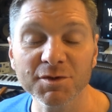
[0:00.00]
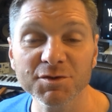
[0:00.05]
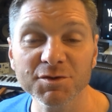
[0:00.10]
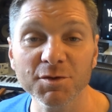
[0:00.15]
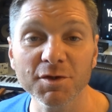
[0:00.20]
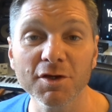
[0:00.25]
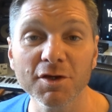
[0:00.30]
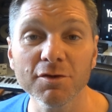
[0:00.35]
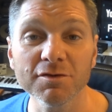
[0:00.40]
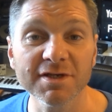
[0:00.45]
which
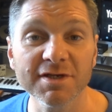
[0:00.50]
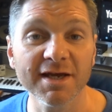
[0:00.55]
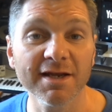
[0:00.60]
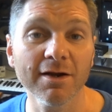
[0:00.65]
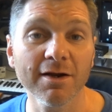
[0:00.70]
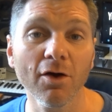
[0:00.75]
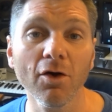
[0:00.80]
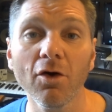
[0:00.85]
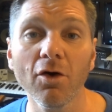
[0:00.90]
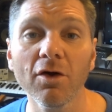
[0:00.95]
we use
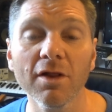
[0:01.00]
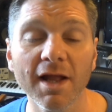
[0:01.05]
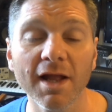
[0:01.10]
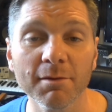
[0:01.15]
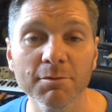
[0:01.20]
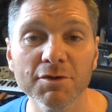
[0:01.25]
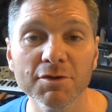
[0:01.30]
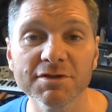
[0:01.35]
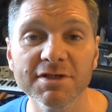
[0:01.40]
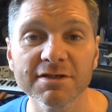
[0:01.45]
in all
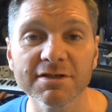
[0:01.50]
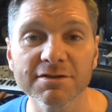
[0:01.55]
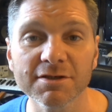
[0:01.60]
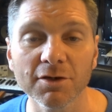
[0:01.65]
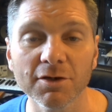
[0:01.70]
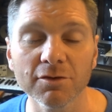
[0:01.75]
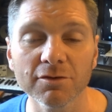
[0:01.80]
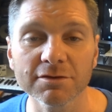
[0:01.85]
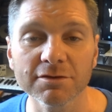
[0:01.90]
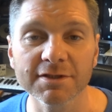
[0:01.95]
our music
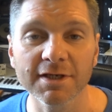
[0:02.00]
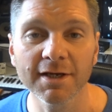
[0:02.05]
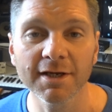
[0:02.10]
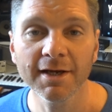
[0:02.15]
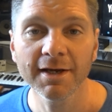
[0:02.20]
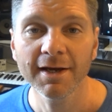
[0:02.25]
schools.